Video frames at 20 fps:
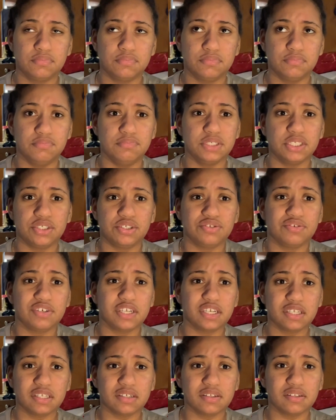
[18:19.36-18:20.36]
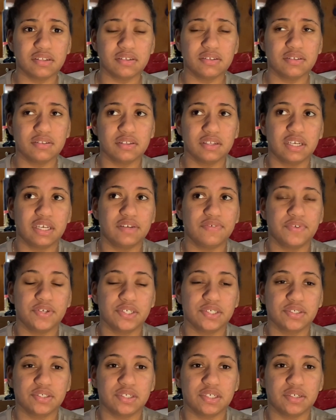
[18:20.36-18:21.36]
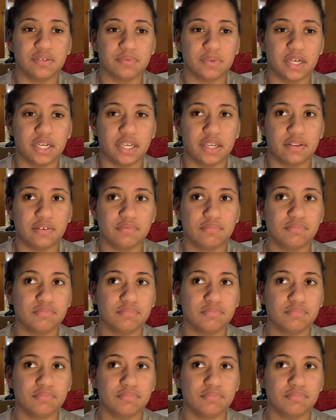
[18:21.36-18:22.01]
but you get into like if you're turning right